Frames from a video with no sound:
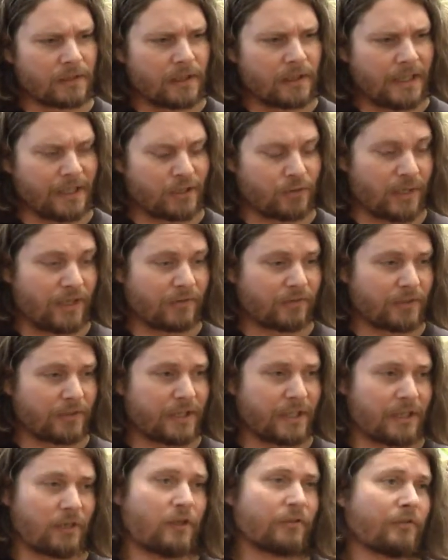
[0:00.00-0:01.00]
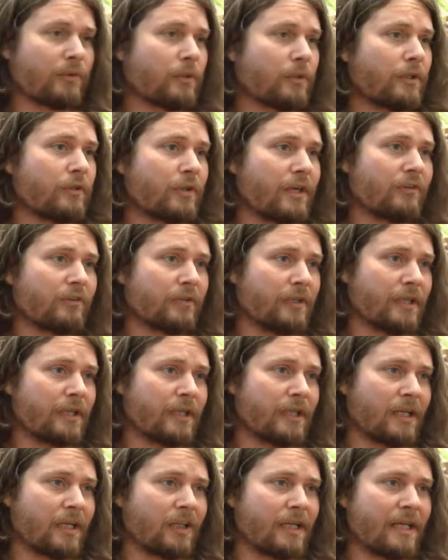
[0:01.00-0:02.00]
at Graceland and also at Graceland
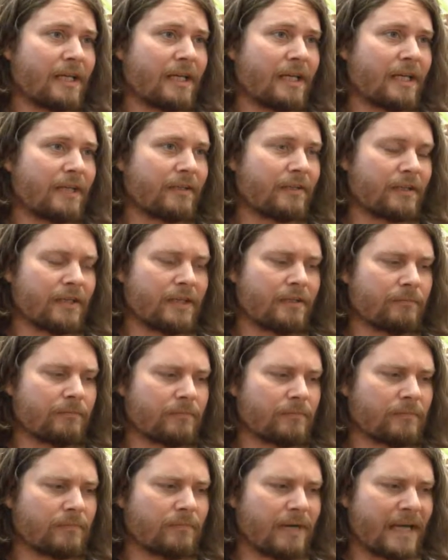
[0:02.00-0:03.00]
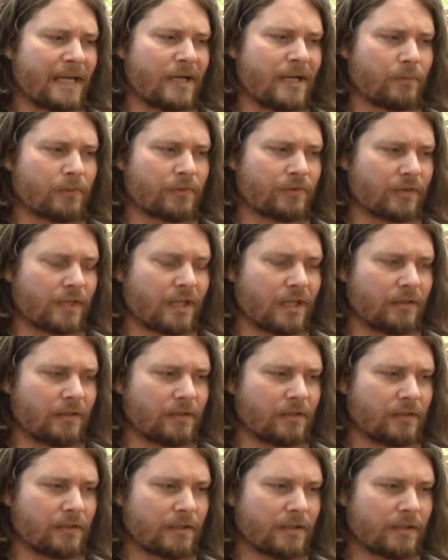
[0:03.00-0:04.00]
in LA, and my aunt was
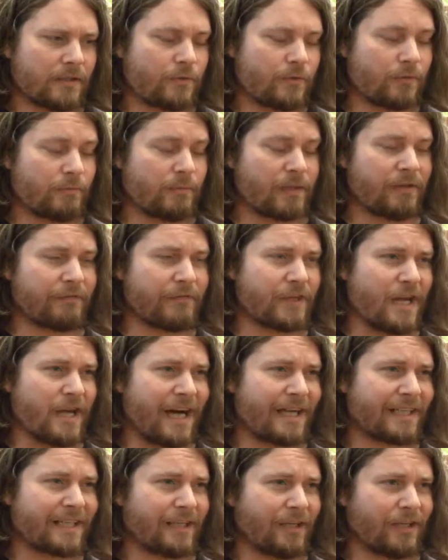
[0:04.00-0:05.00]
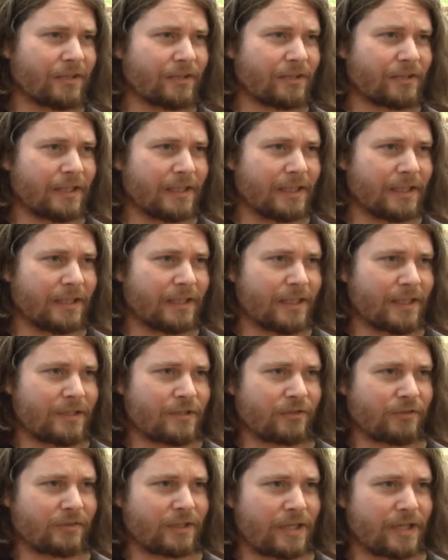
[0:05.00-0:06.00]
she was a bit of a knockout and
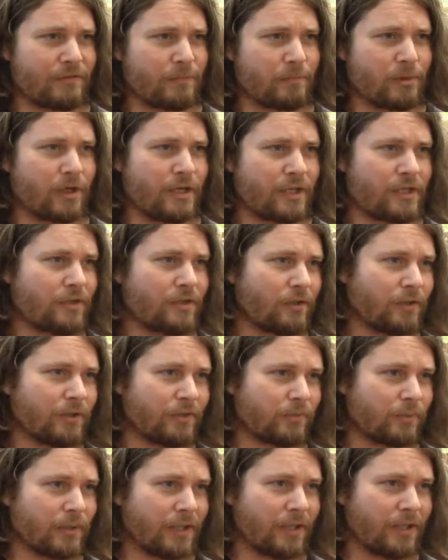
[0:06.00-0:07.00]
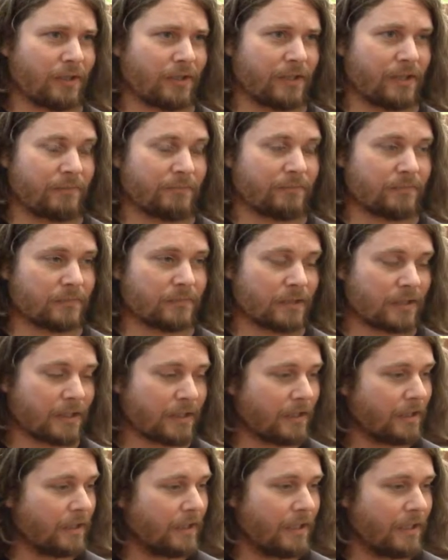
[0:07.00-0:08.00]
just kind of a party girl as well,
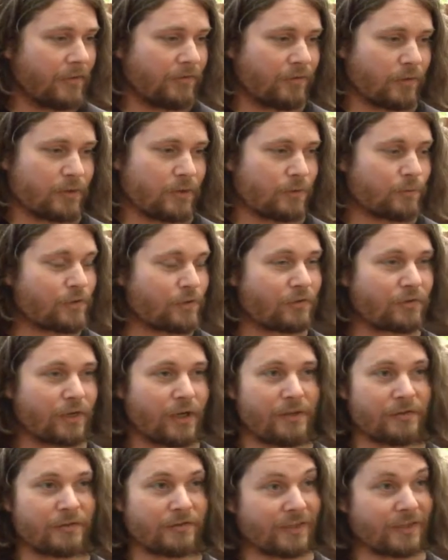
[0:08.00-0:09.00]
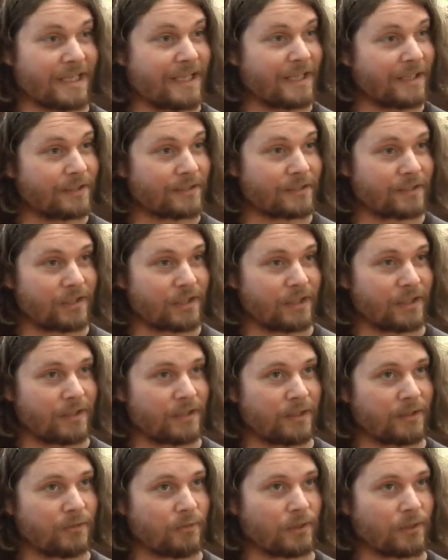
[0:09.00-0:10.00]
and so she was just on the scene.
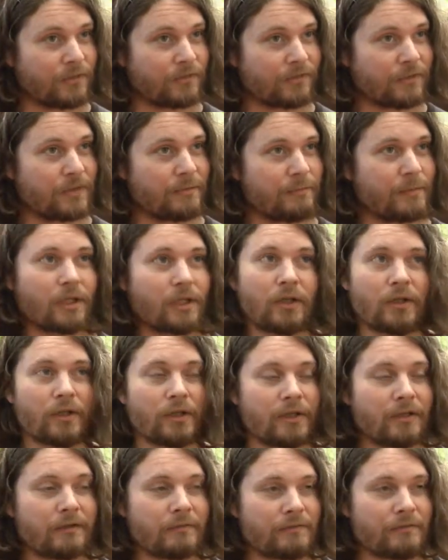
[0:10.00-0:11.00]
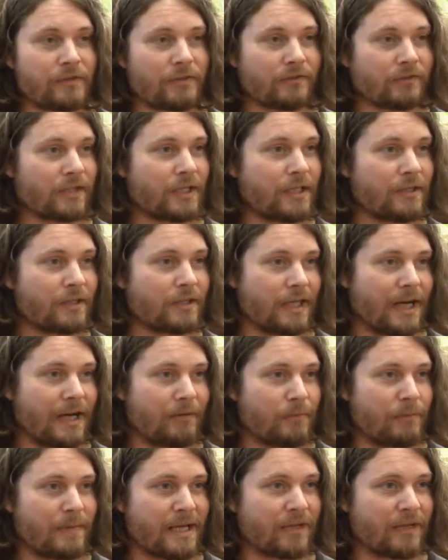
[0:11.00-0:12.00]
She was in the middle of the scene that I
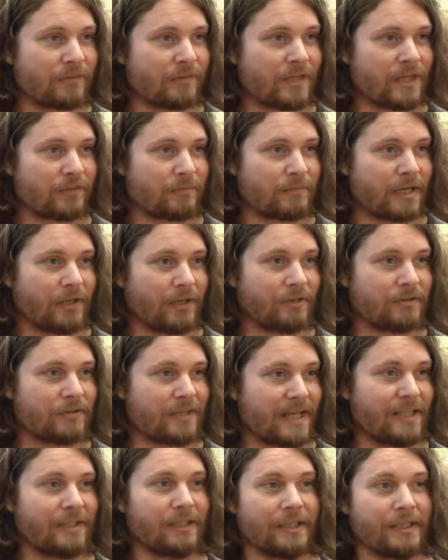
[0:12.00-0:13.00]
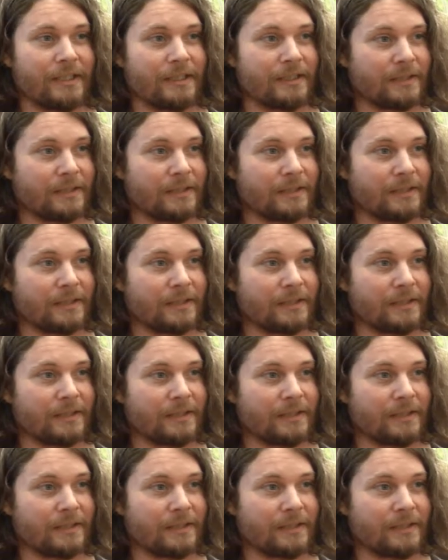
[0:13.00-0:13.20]
romanticize about daily.